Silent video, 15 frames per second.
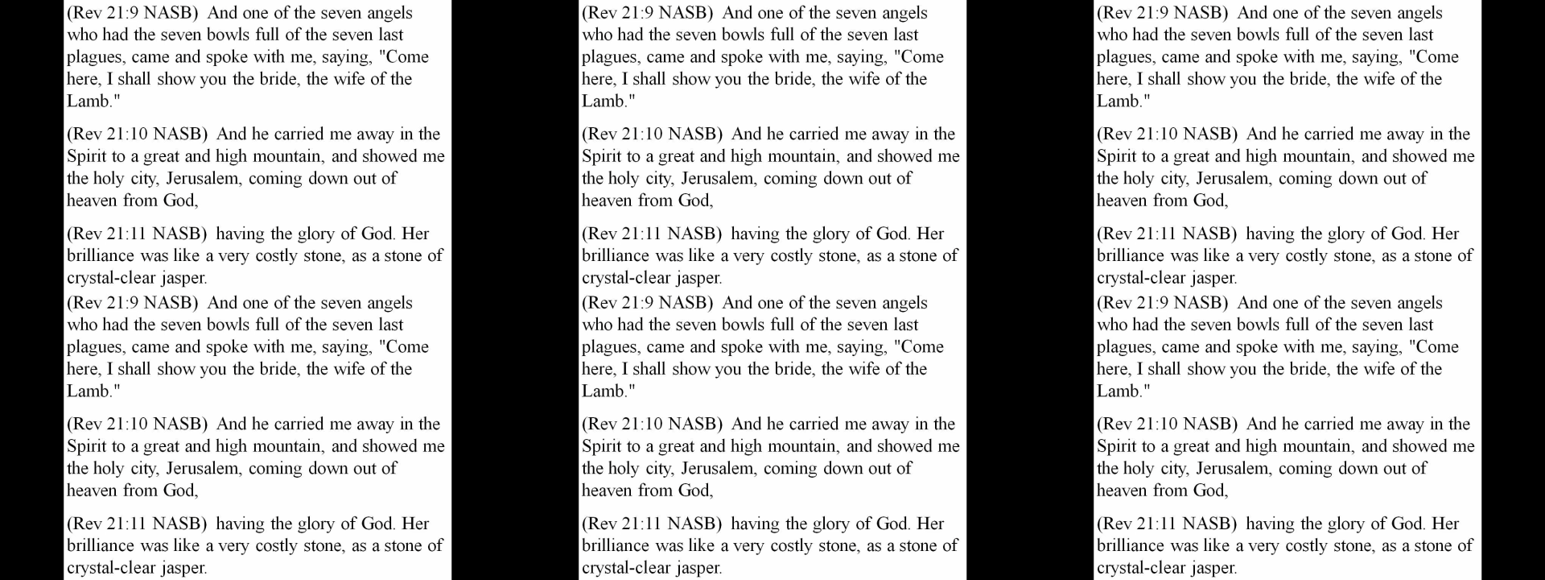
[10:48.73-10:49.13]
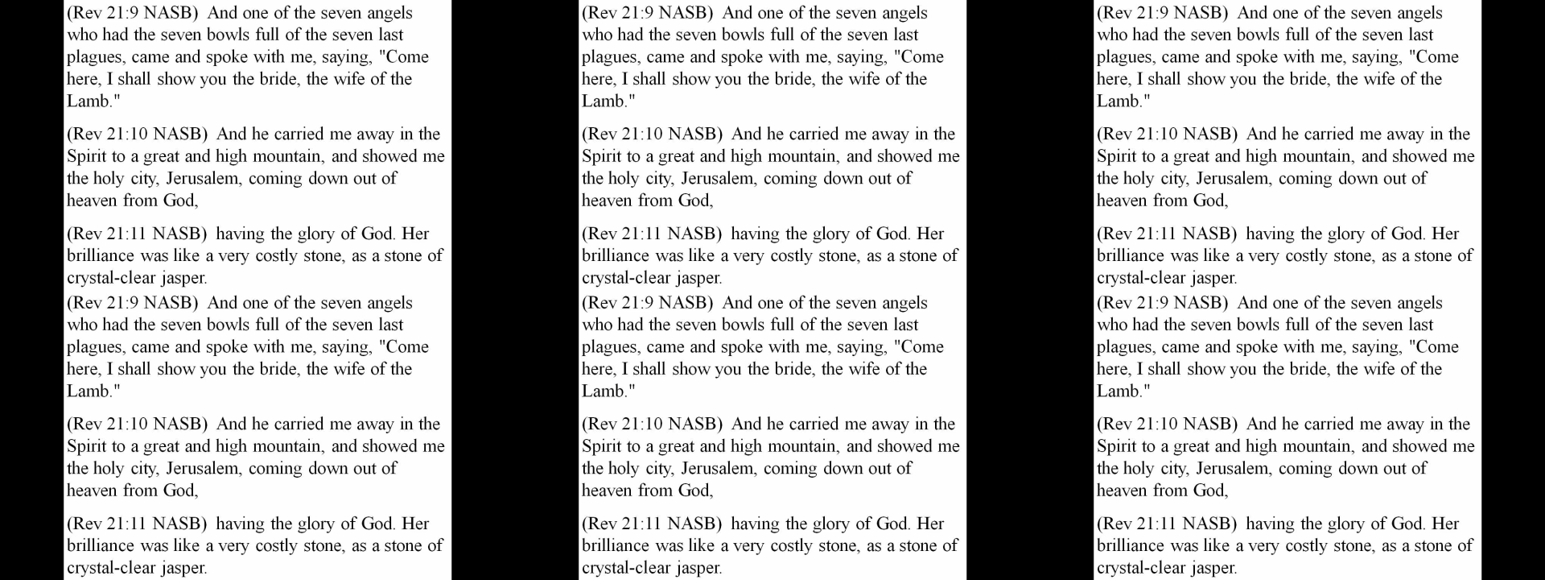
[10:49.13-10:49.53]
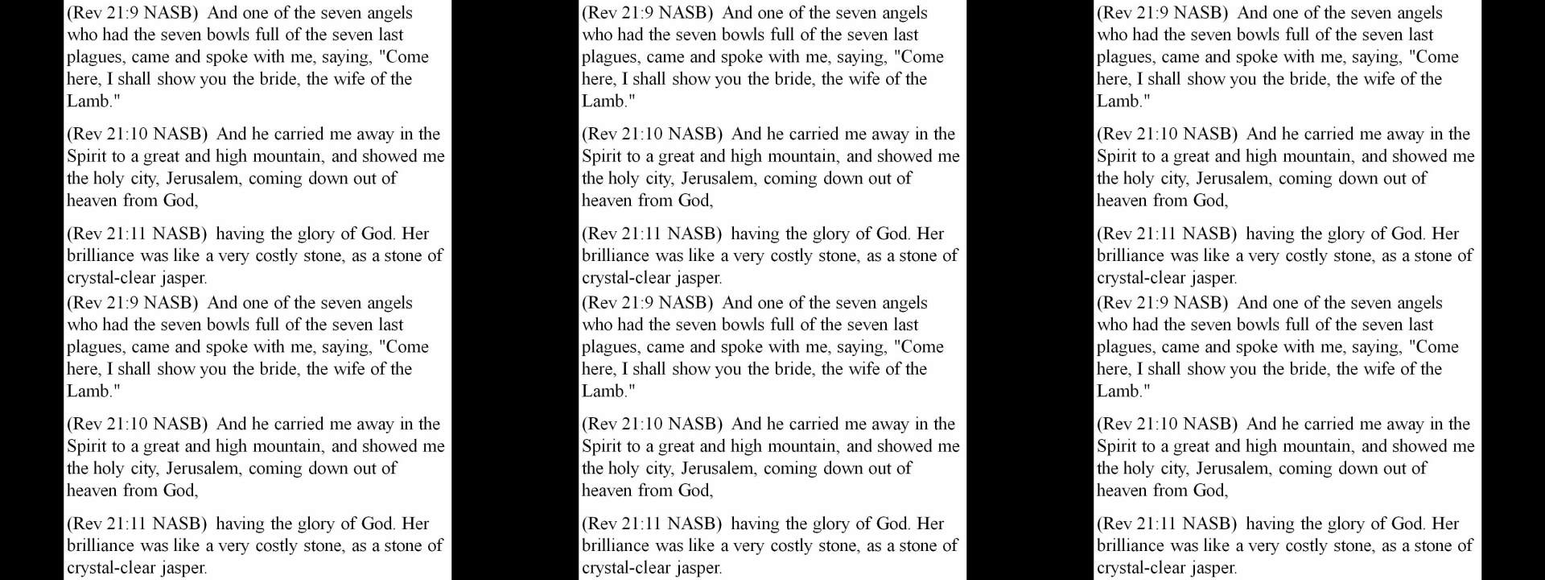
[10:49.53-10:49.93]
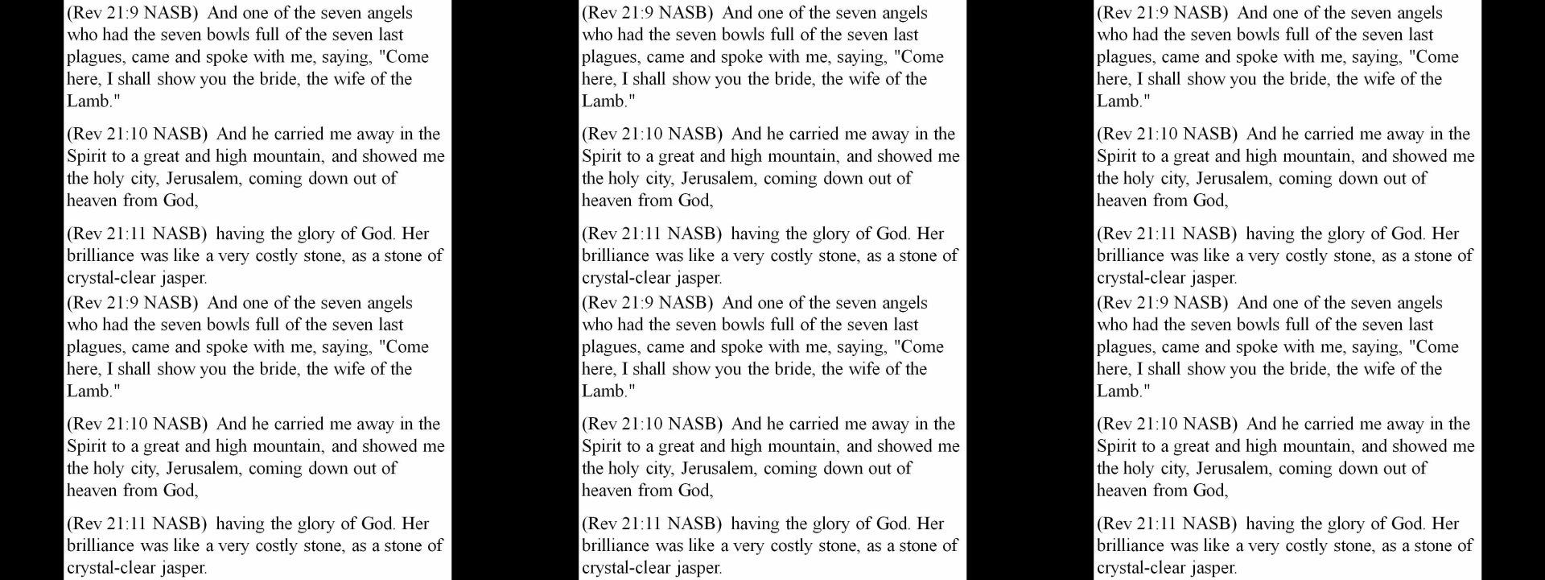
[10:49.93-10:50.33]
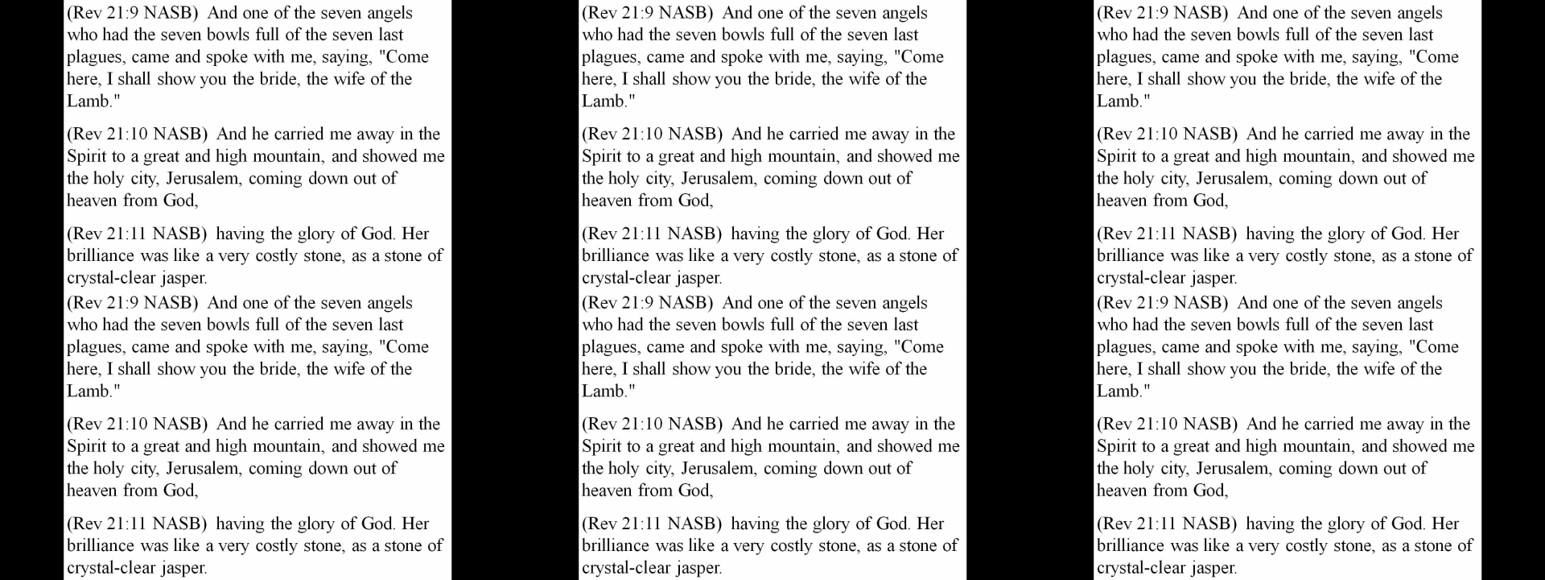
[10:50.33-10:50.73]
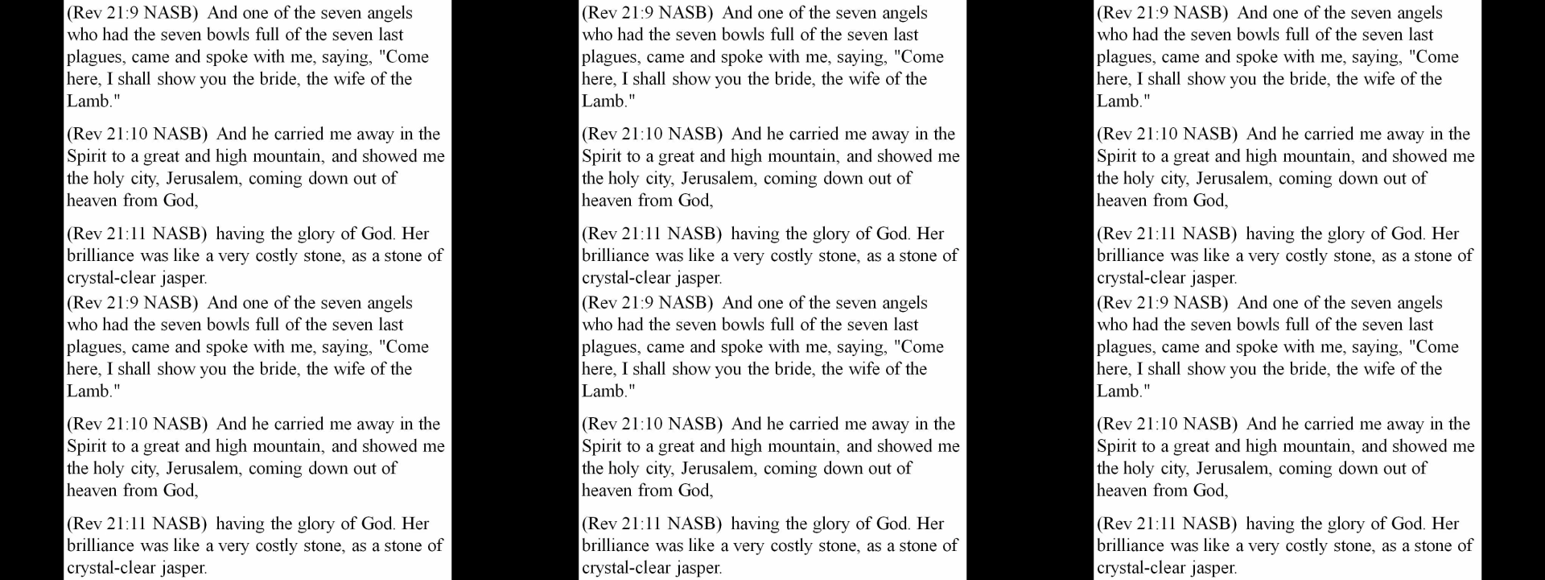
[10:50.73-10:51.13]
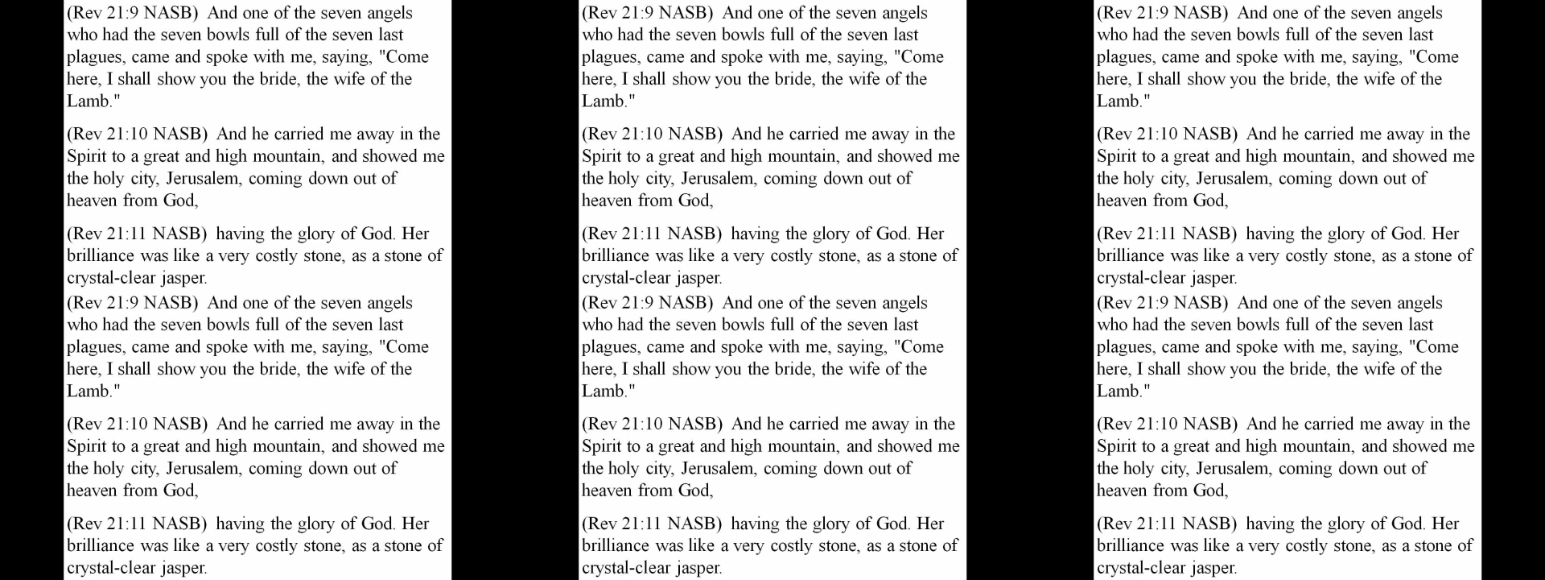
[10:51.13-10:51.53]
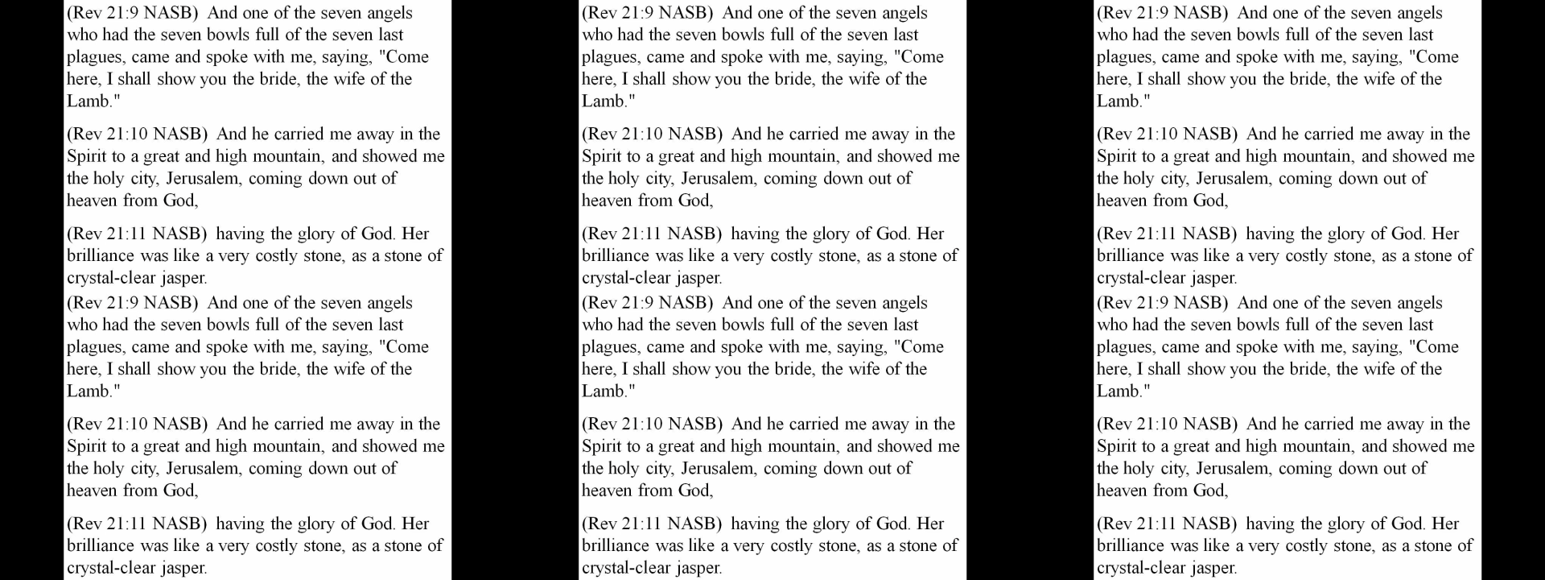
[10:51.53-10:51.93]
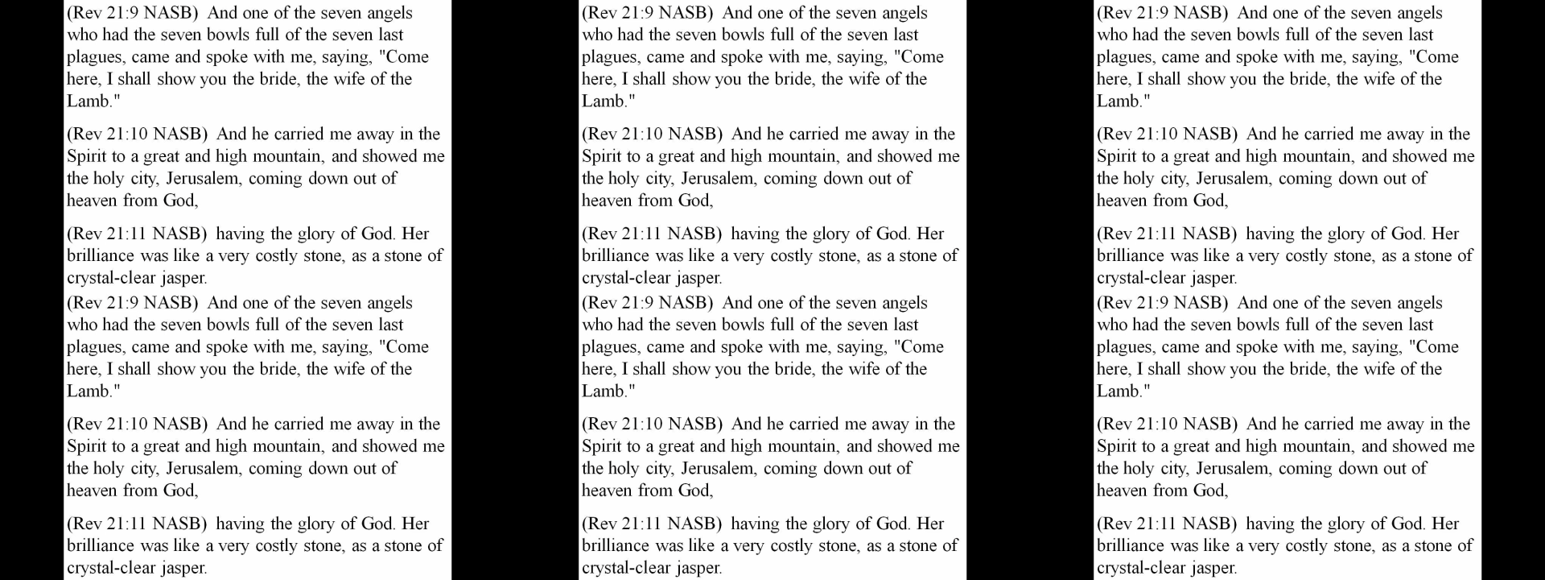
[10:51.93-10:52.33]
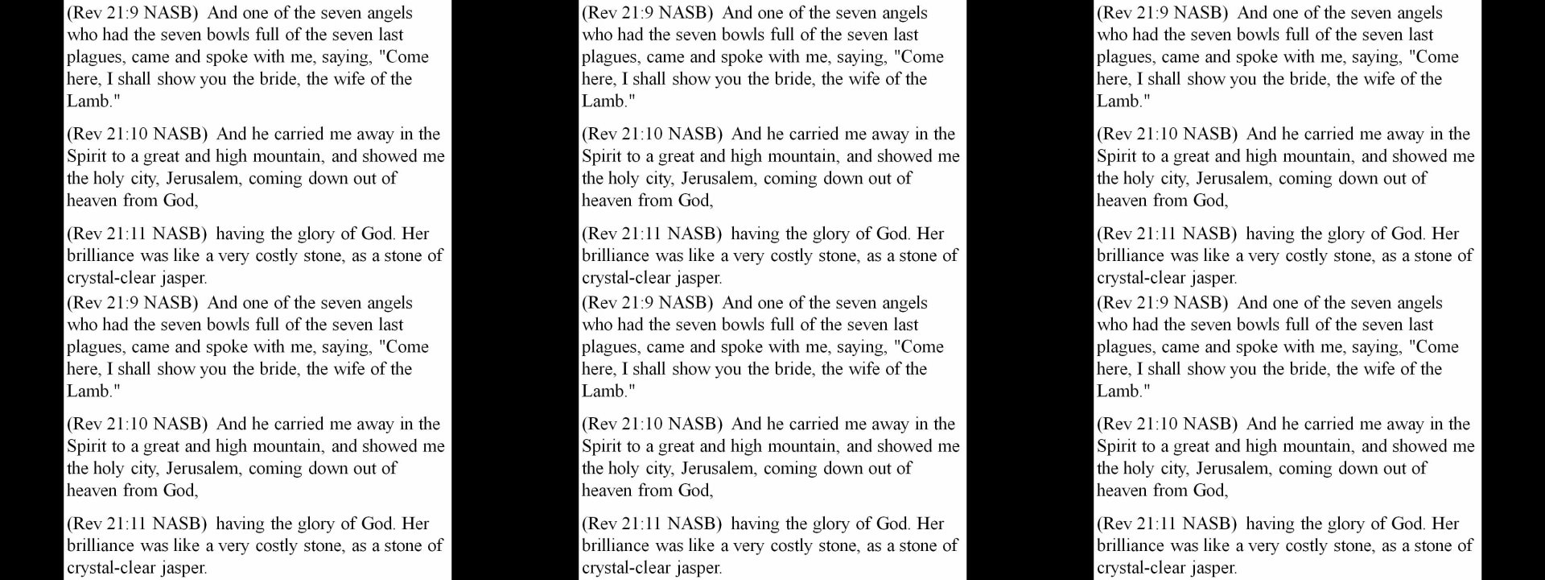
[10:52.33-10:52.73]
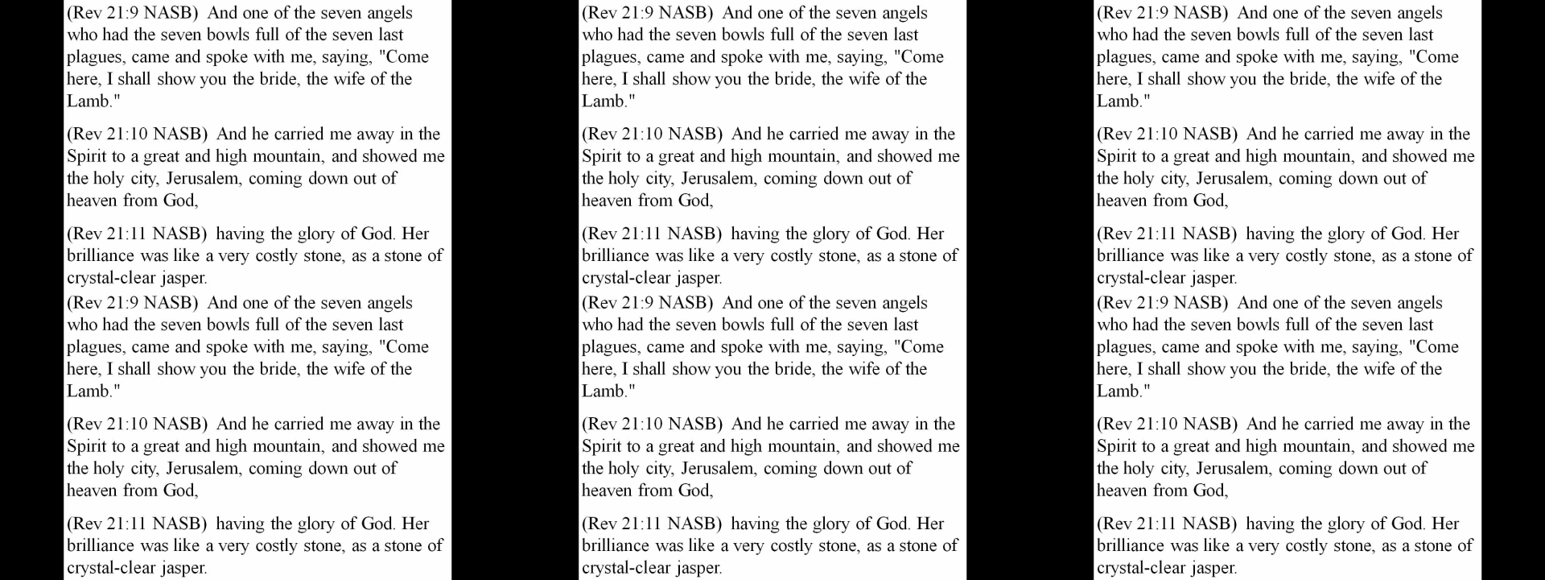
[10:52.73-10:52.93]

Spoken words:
Nobody's mouth can be seen.